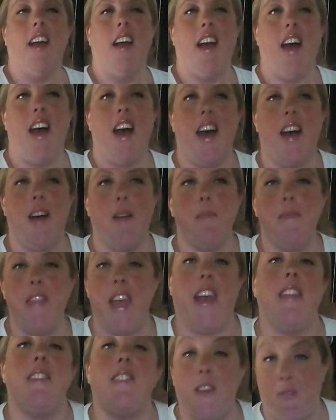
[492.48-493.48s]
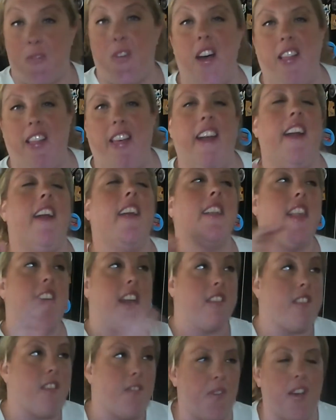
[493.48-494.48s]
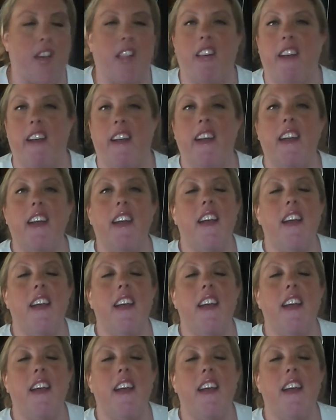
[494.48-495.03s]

Um, Nancy Fuller. Nancy Fuller.